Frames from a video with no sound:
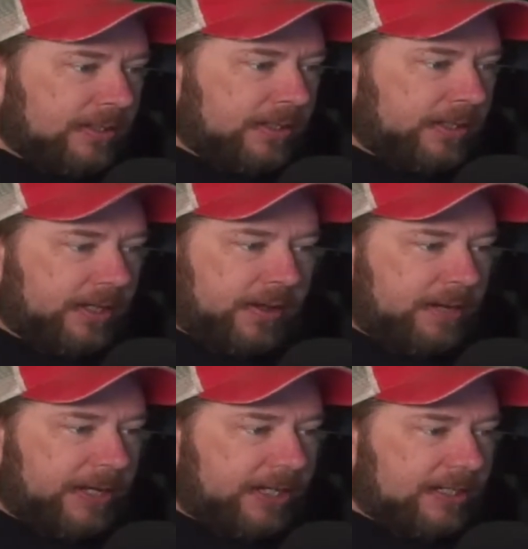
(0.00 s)
Yeah. You know
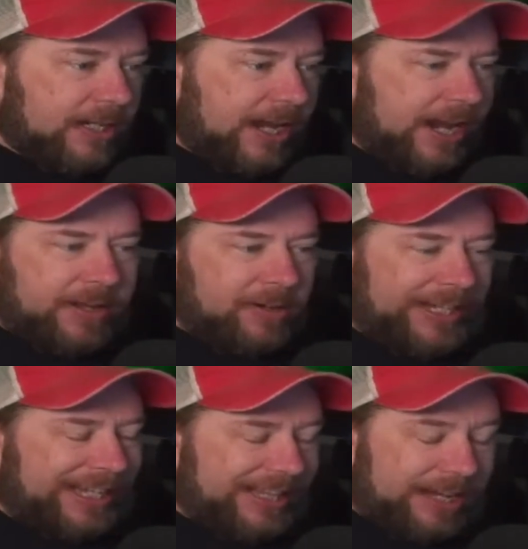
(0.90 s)
what I mean? And they're
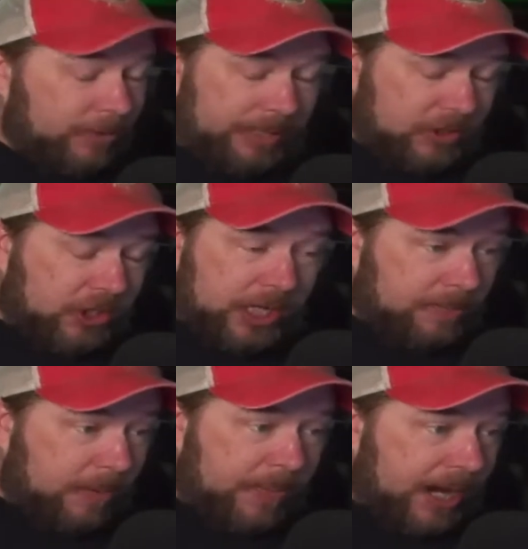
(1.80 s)
like, yeah. they don't give a
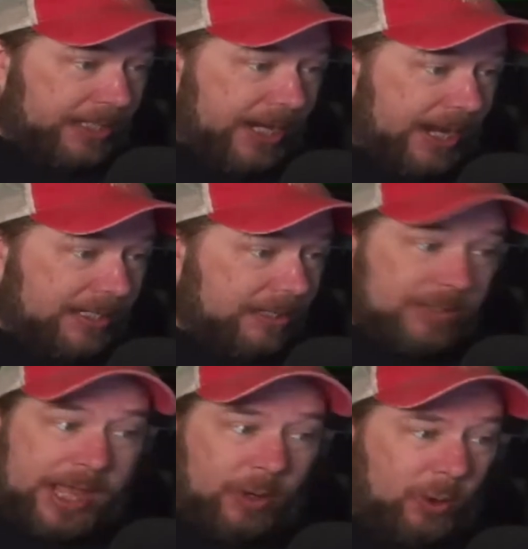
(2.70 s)
shit about podcasts. And
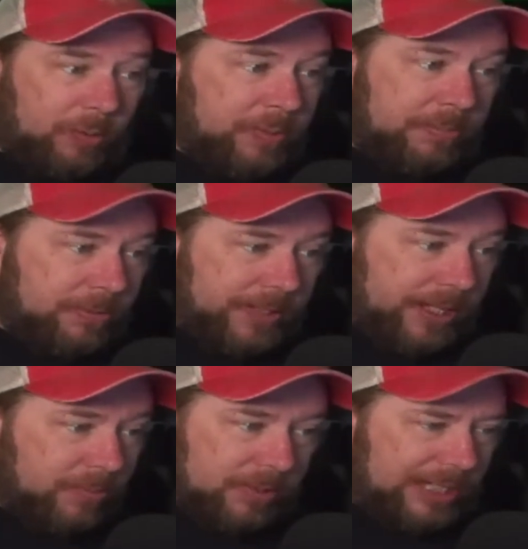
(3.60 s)
there's a lot of old people
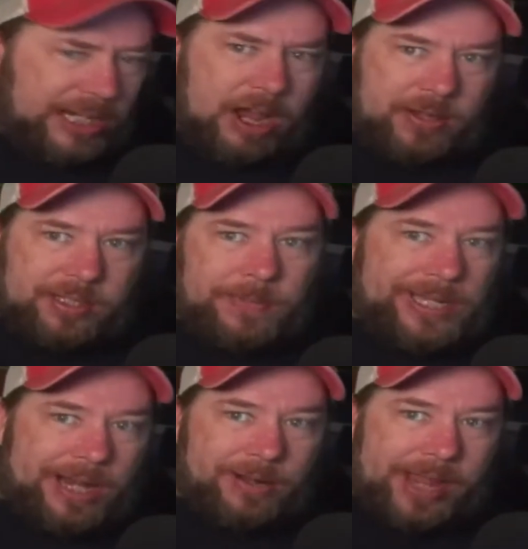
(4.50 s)
that were just like, oh,
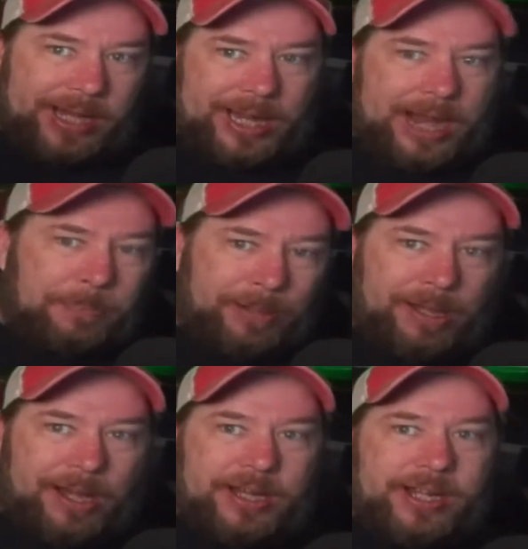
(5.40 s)
Smitty, I know that guy,
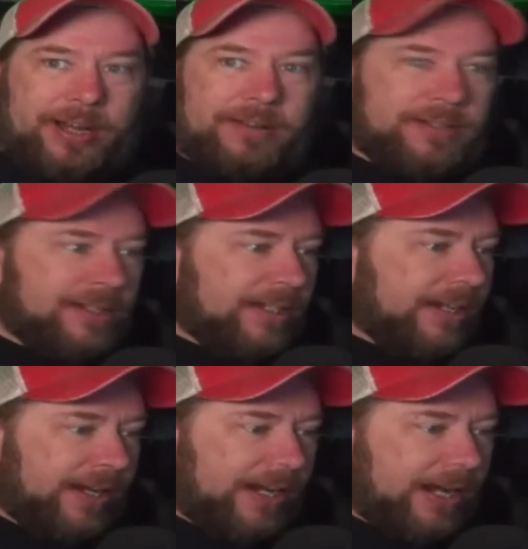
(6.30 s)
you know?
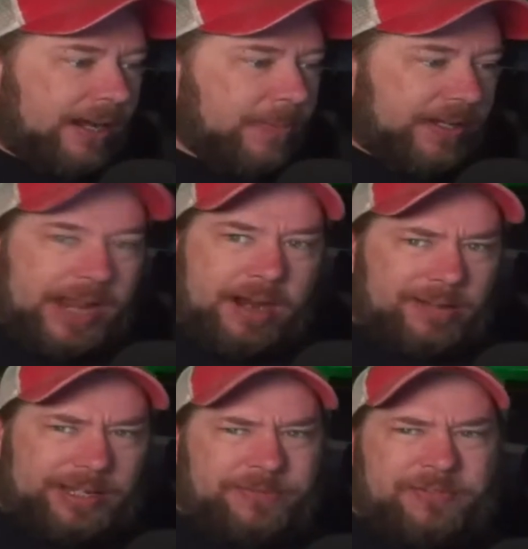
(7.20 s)
Uh, yeah. But that
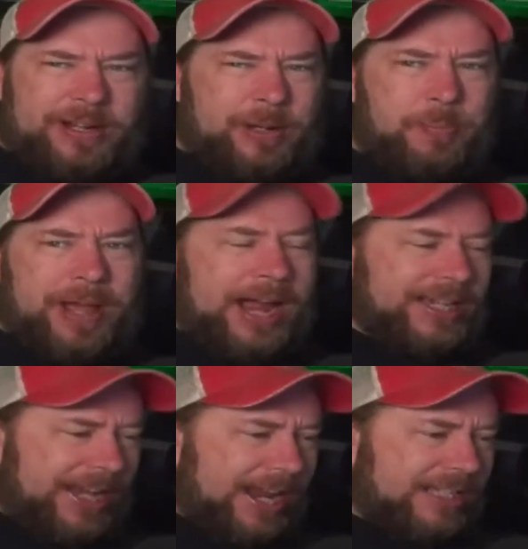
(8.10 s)
are like fucking
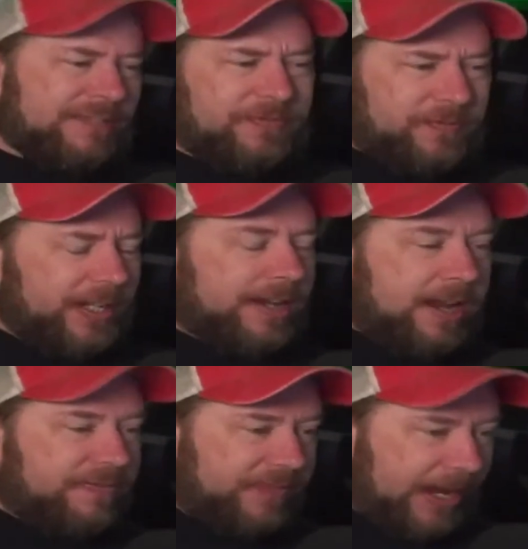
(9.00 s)
podcast. You
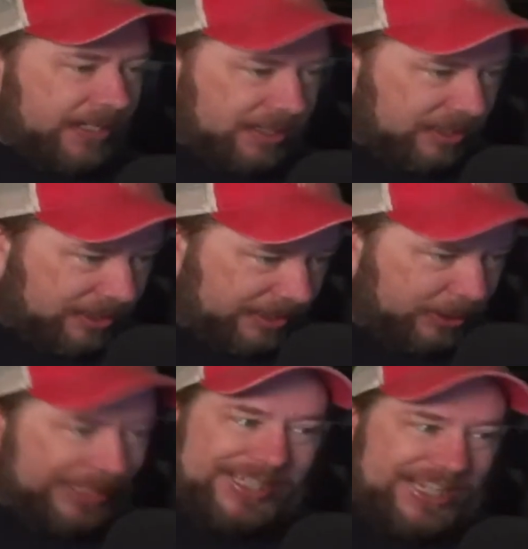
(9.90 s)
know, and they just,
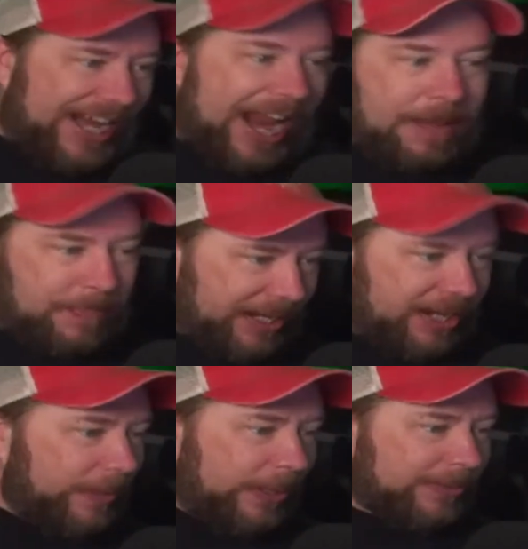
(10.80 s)
you can see it
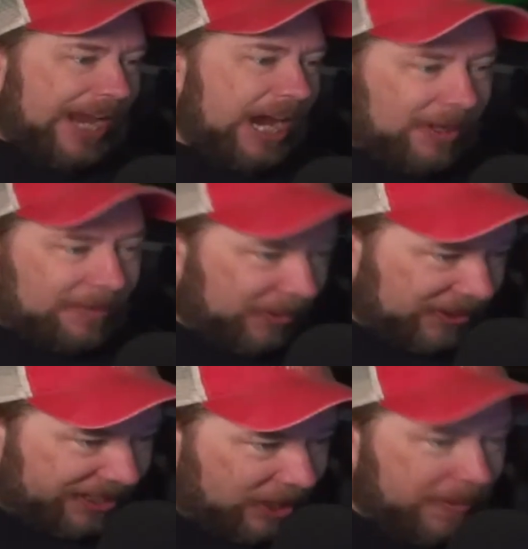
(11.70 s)
happening in real time
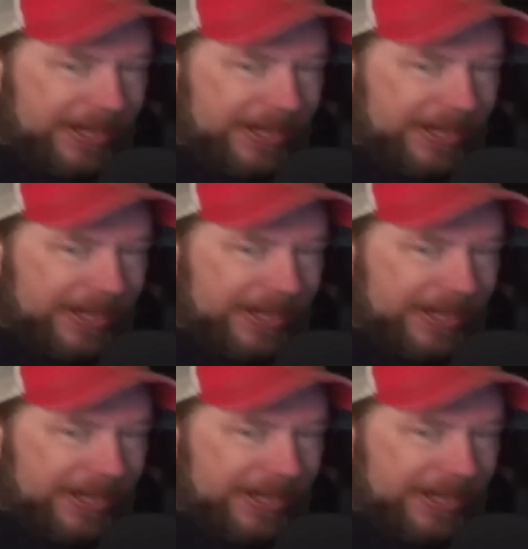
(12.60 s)
almost, you know?